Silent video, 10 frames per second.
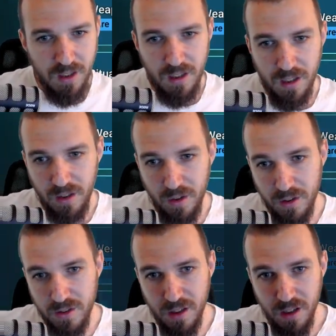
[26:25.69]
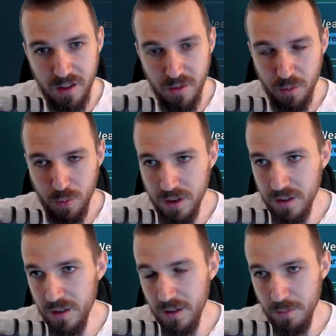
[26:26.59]
alongside with
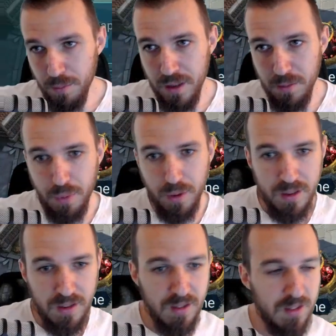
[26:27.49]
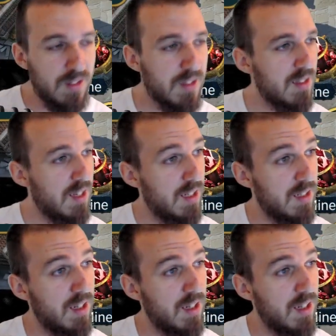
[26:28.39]
the Pinpoint set,